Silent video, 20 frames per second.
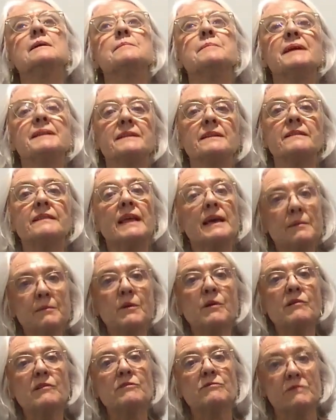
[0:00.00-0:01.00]
but that they're
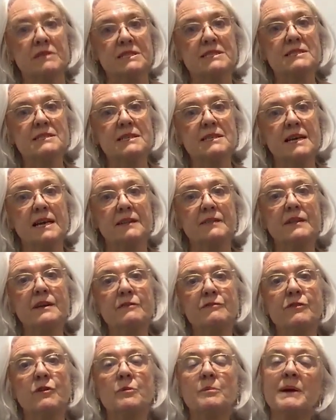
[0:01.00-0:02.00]
more at risk, and
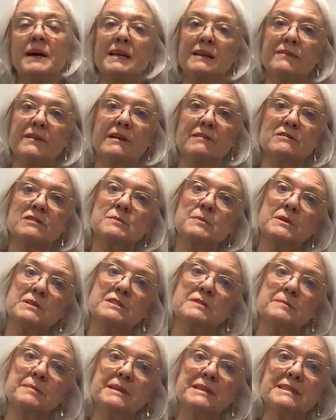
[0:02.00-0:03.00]
therefore part of our
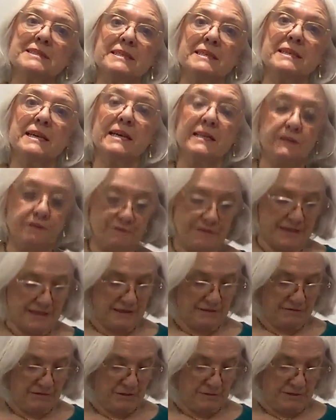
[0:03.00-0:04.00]
responsibility, and in
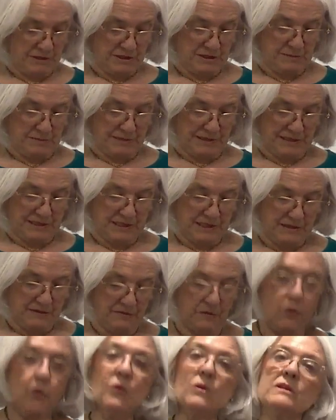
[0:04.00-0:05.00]
fact the responsibility
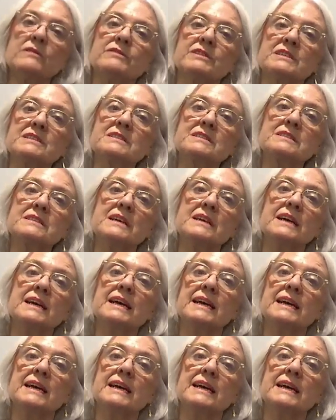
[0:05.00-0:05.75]
of all of us,